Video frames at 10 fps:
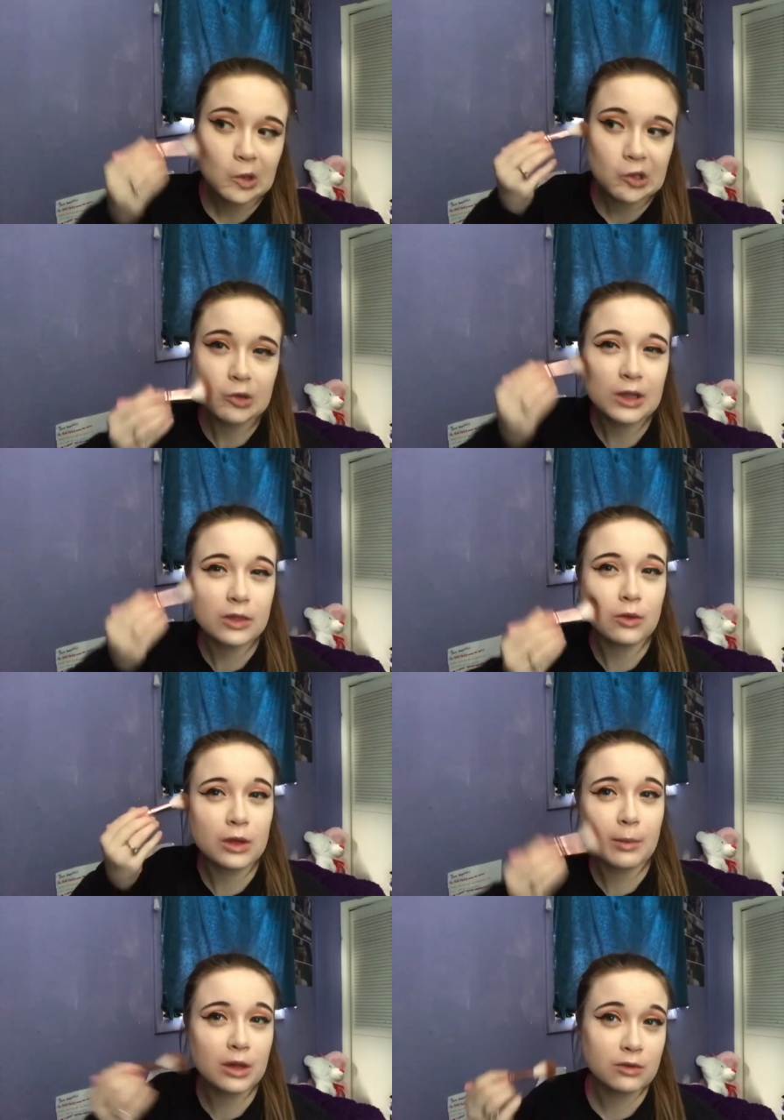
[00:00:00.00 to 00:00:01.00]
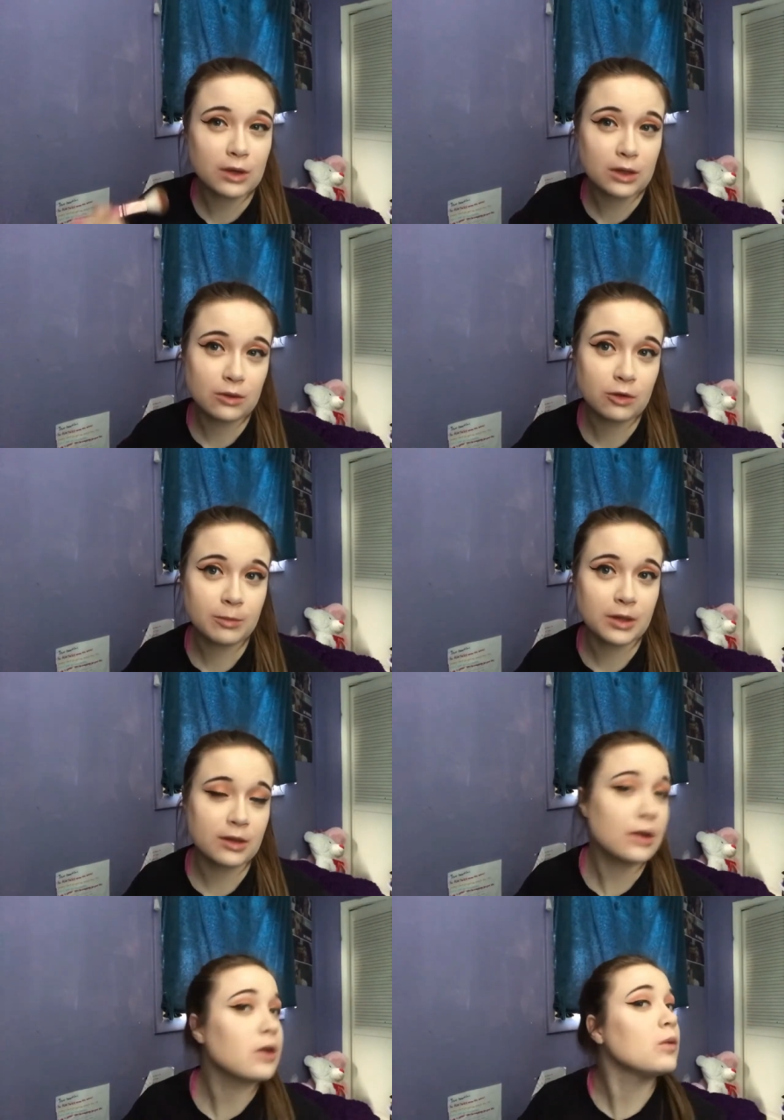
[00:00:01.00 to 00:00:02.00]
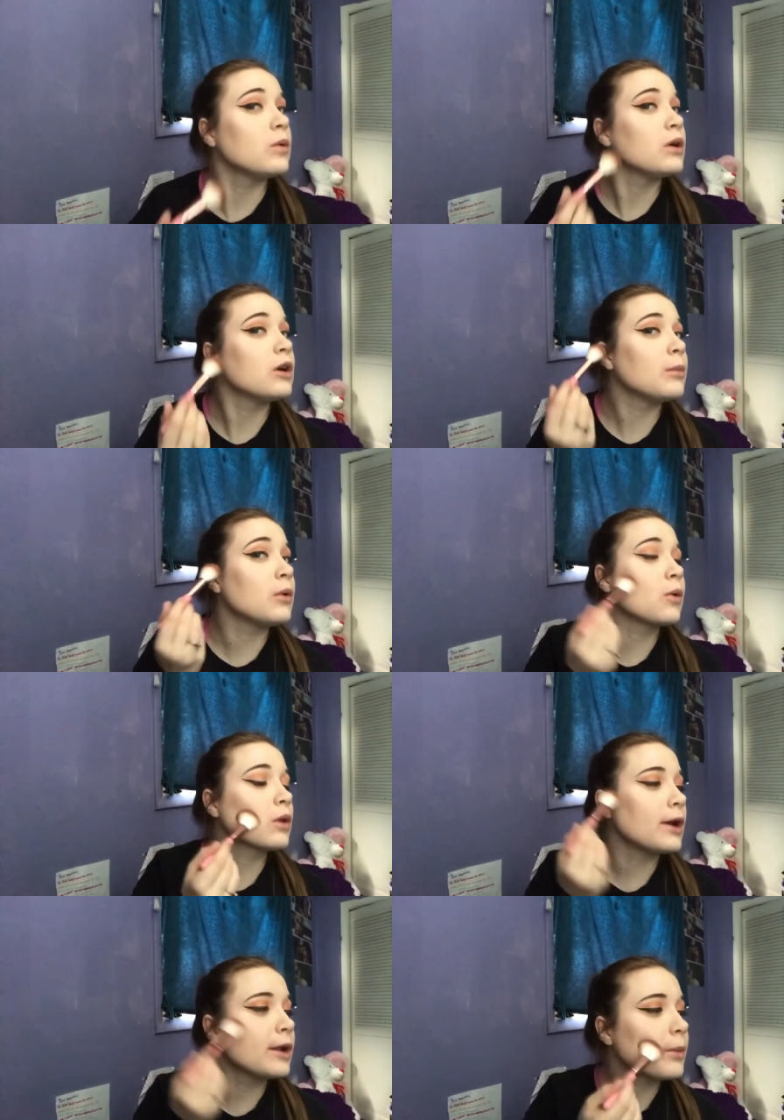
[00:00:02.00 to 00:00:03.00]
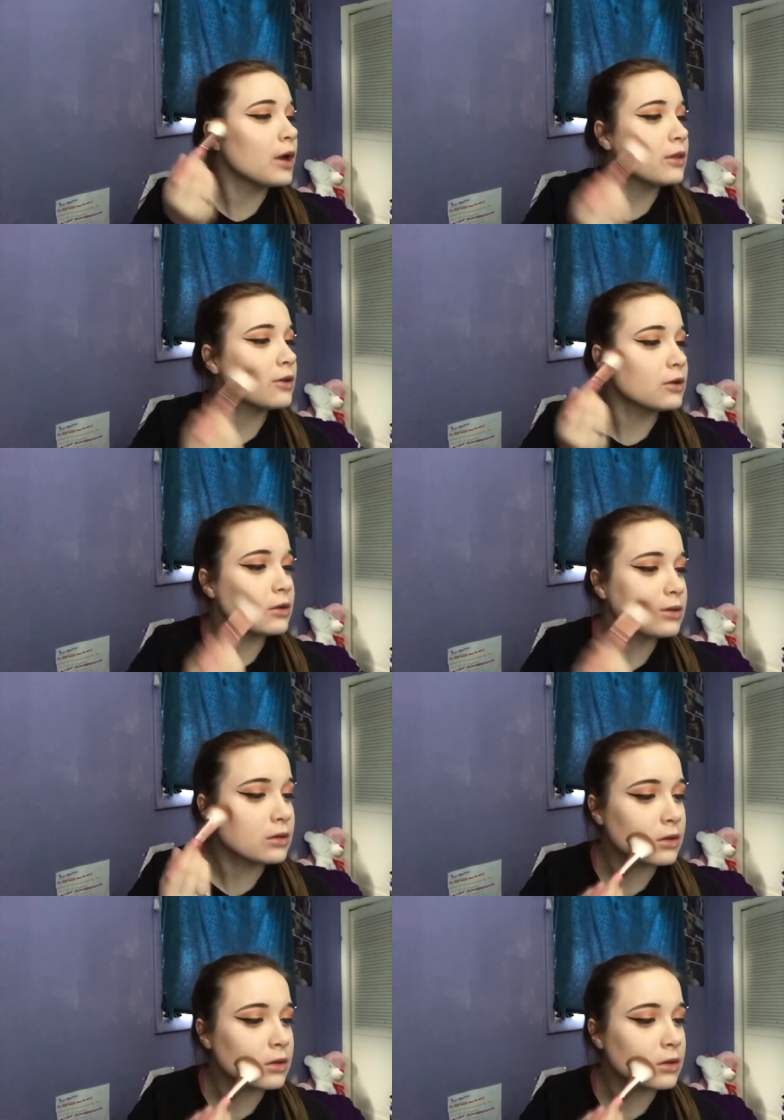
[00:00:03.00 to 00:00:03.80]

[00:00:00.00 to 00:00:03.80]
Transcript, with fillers: this is like the only bronzer I use because I don't um, own a lot of bronzers